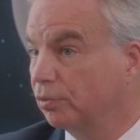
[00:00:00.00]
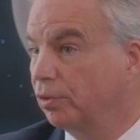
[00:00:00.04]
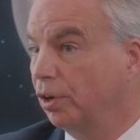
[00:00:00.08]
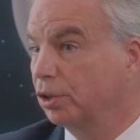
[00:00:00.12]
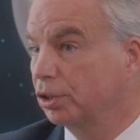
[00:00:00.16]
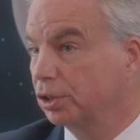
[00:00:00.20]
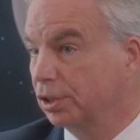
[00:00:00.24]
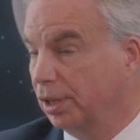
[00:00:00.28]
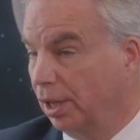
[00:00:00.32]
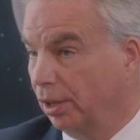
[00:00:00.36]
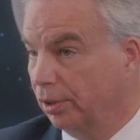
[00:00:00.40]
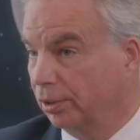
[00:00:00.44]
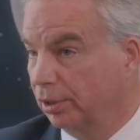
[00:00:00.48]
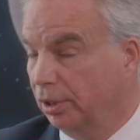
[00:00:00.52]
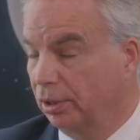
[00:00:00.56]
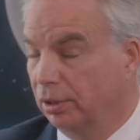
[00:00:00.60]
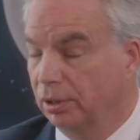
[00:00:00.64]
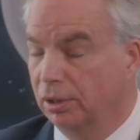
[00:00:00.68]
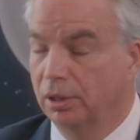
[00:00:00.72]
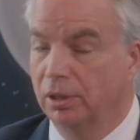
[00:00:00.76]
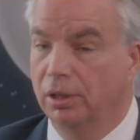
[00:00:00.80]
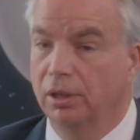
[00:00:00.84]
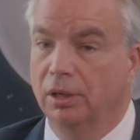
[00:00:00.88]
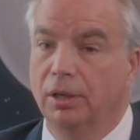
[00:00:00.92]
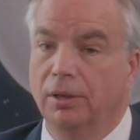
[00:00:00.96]
functionality.
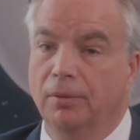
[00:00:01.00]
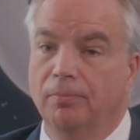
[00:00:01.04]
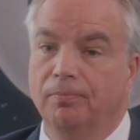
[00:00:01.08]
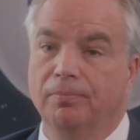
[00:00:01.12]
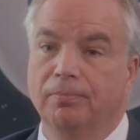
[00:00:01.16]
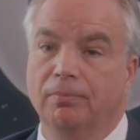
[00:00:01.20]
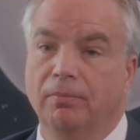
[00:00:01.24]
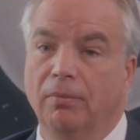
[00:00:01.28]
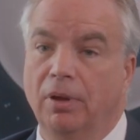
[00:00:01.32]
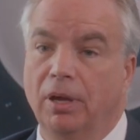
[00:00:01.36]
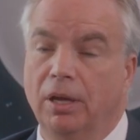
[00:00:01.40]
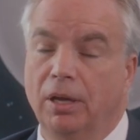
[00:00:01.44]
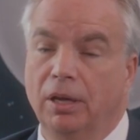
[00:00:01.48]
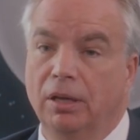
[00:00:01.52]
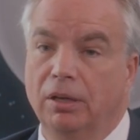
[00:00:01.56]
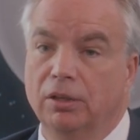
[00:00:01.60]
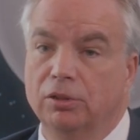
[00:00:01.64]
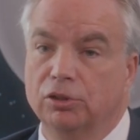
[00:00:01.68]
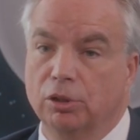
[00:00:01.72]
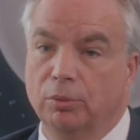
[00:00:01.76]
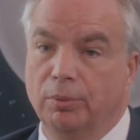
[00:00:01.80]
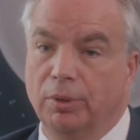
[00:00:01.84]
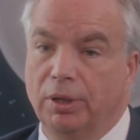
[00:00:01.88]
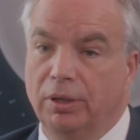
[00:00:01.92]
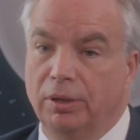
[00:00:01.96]

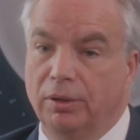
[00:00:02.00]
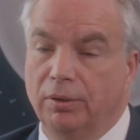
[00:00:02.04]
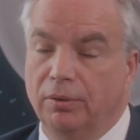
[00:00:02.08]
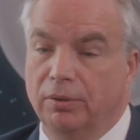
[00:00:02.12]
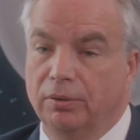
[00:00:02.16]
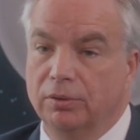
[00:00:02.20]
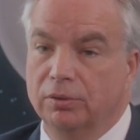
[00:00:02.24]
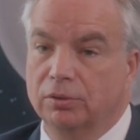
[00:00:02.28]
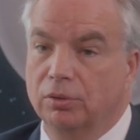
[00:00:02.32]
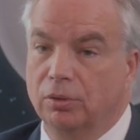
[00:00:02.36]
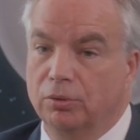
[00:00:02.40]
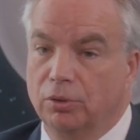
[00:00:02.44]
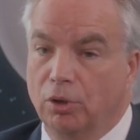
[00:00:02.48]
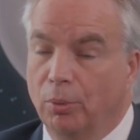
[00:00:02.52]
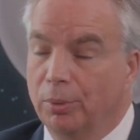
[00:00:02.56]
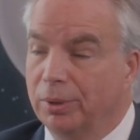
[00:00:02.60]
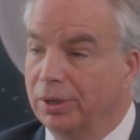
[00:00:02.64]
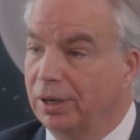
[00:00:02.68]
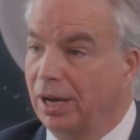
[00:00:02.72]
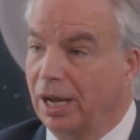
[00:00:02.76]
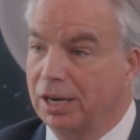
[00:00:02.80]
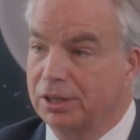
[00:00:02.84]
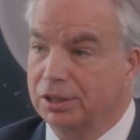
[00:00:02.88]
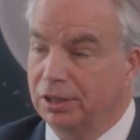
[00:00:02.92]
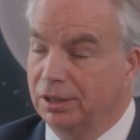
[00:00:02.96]
So no one
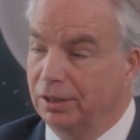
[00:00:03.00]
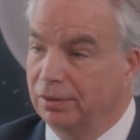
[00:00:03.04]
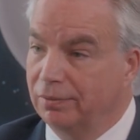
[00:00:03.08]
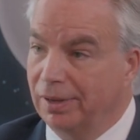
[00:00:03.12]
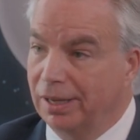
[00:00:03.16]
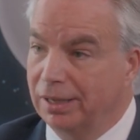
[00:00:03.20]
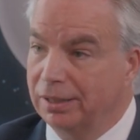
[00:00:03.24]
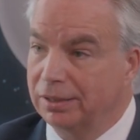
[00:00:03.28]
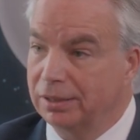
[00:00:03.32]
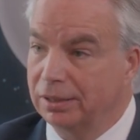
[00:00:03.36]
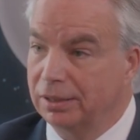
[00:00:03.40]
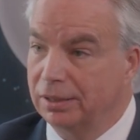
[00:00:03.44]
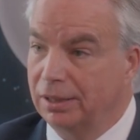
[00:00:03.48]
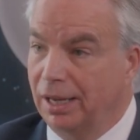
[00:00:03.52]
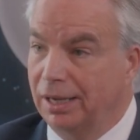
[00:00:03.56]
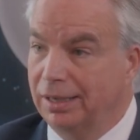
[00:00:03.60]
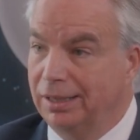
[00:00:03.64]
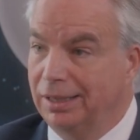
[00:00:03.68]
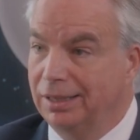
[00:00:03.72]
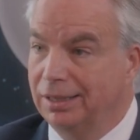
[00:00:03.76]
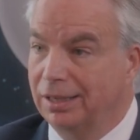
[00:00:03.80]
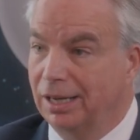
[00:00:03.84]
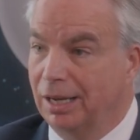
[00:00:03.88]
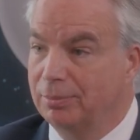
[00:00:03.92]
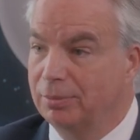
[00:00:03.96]
had actually invented any
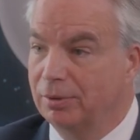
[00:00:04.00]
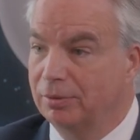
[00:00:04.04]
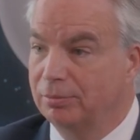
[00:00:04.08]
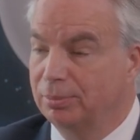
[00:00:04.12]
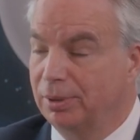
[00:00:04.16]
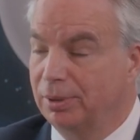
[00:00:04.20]
type of